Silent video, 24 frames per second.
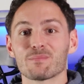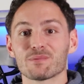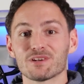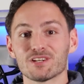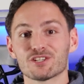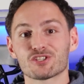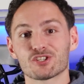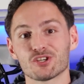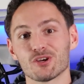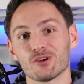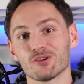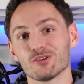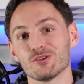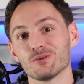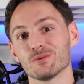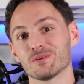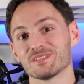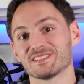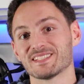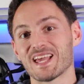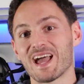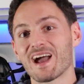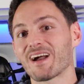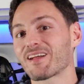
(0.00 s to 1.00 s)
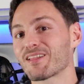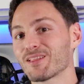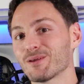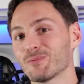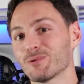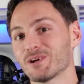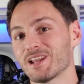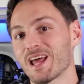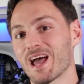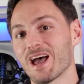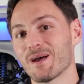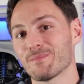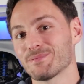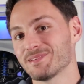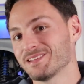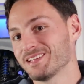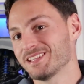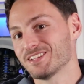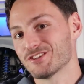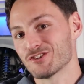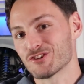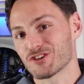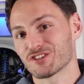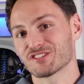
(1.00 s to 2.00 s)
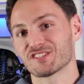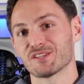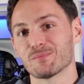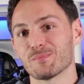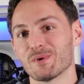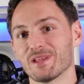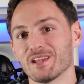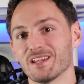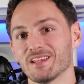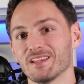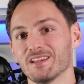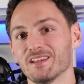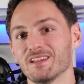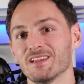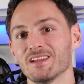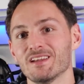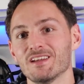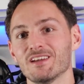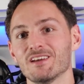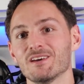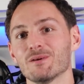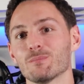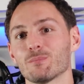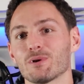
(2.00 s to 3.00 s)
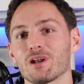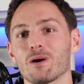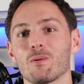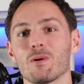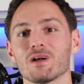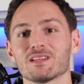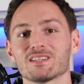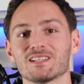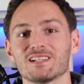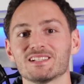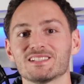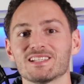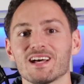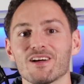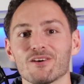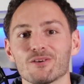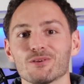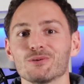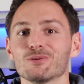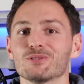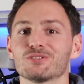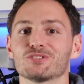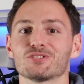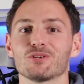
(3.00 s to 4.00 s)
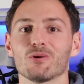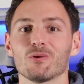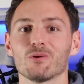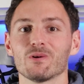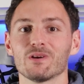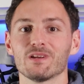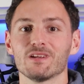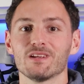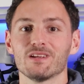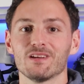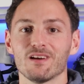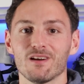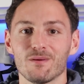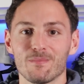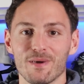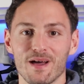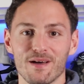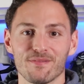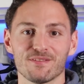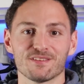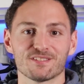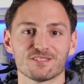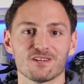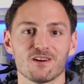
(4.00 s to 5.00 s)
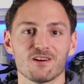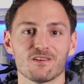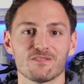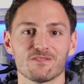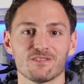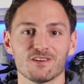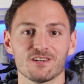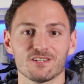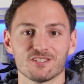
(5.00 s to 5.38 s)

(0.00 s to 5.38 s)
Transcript: I'm going to show you exactly what happened in just a minute, but I wanted to tell you a story about this car